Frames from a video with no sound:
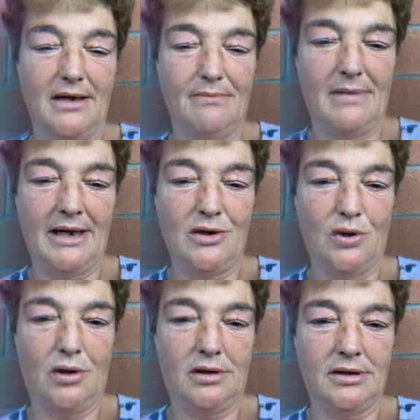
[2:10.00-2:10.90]
My
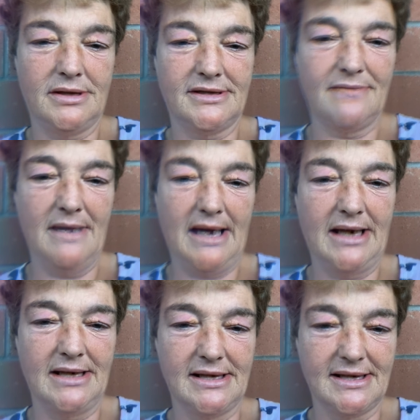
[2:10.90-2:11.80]
goal is to make it
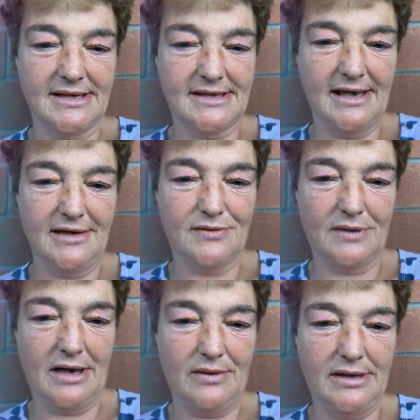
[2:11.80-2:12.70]
into the States
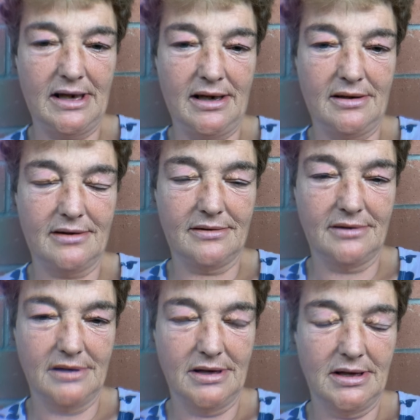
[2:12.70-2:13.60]
when I retire,
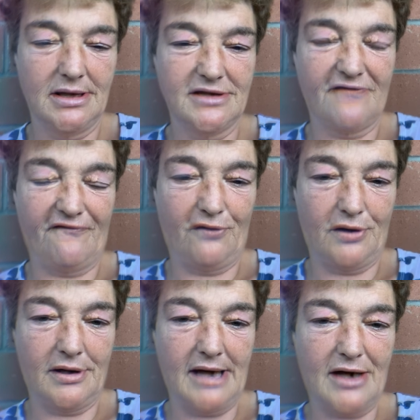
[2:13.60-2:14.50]
to
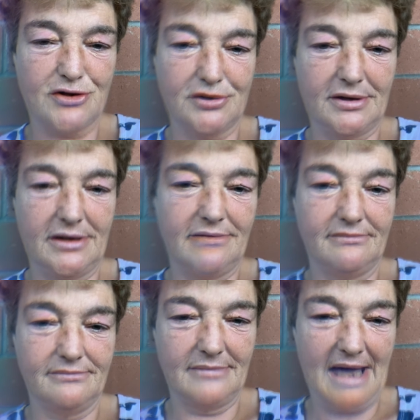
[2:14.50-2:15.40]
Florida, actually.
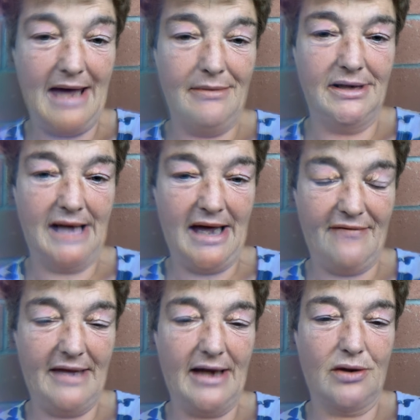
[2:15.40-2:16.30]
I'm gonna
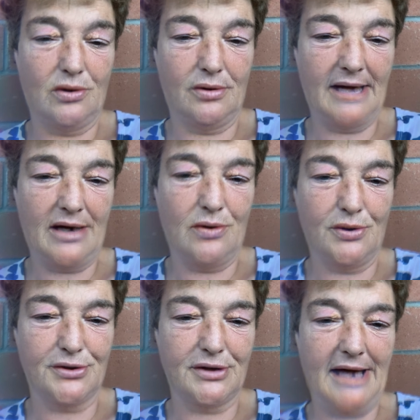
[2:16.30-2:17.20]
have that goal. That
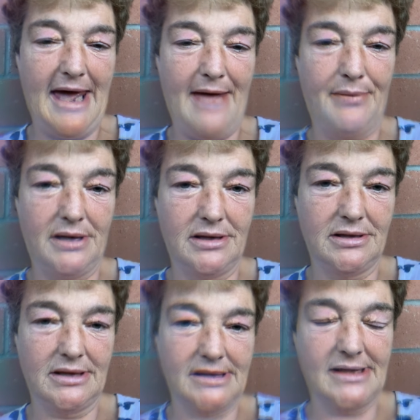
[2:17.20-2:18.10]
goal's gonna happen,
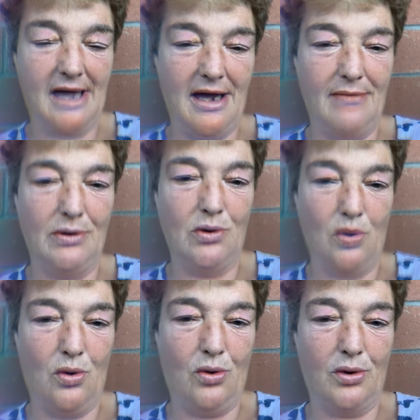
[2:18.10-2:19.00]
because I am
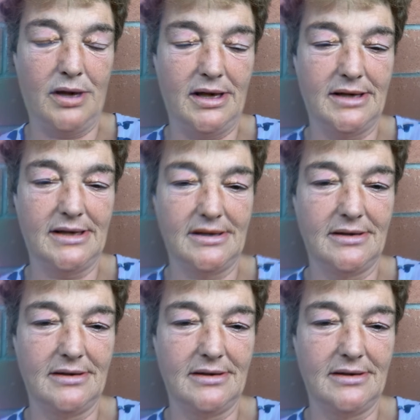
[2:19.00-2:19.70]
goal-oriented.